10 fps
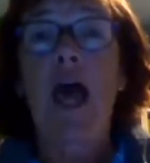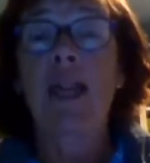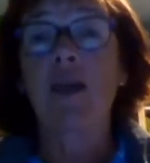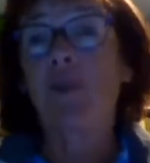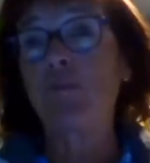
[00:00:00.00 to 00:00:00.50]

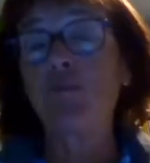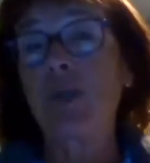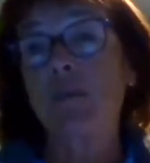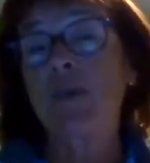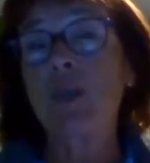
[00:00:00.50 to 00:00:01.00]
and it'll be
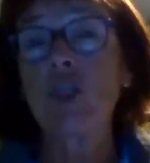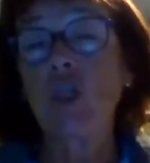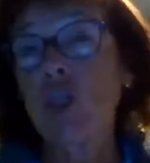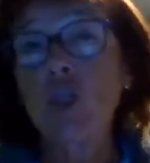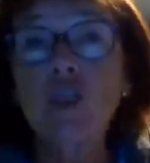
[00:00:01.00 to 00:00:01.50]
brilliant because you
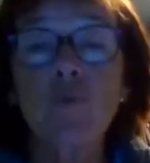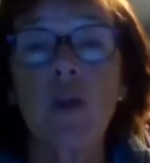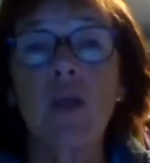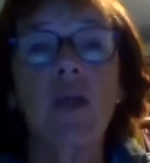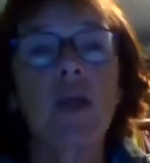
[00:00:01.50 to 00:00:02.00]
can use the
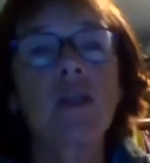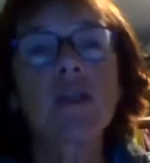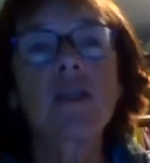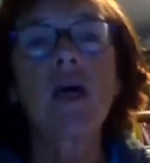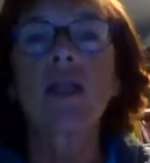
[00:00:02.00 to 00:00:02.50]
product, and you
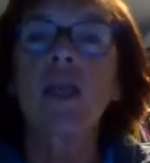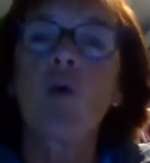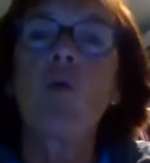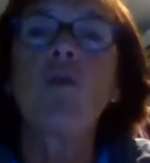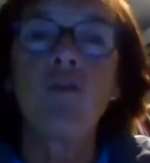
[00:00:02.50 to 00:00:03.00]
just kind of
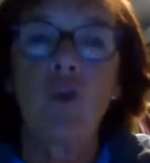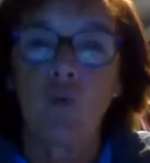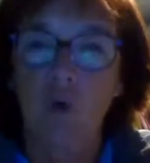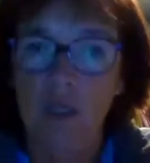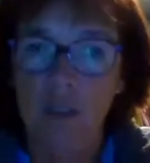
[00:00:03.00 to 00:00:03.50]
go off
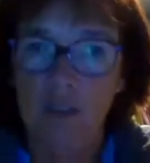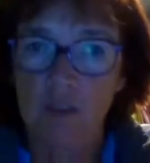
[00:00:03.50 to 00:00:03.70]
on one.